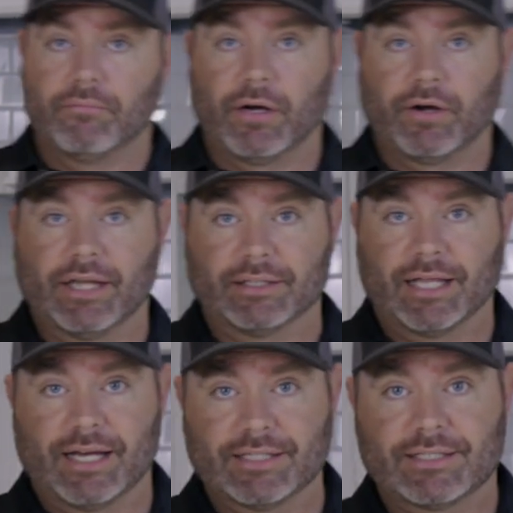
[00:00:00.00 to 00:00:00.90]
butterhead
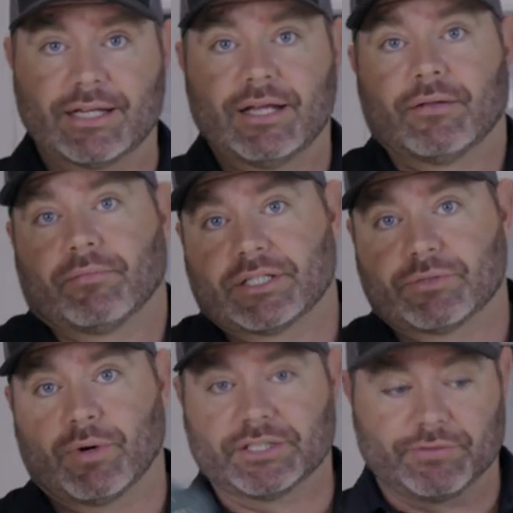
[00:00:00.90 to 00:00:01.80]
lettuce.
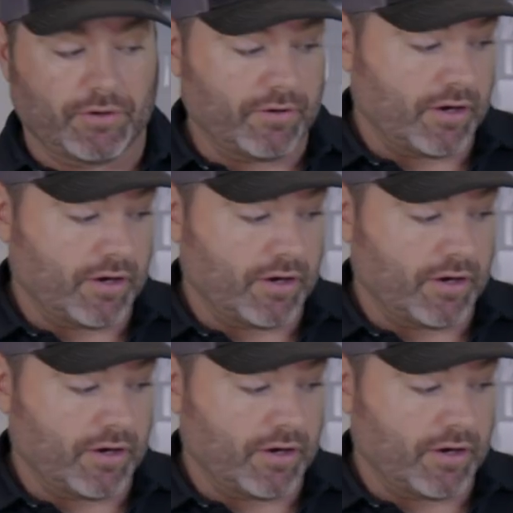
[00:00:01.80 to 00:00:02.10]
Please watch one of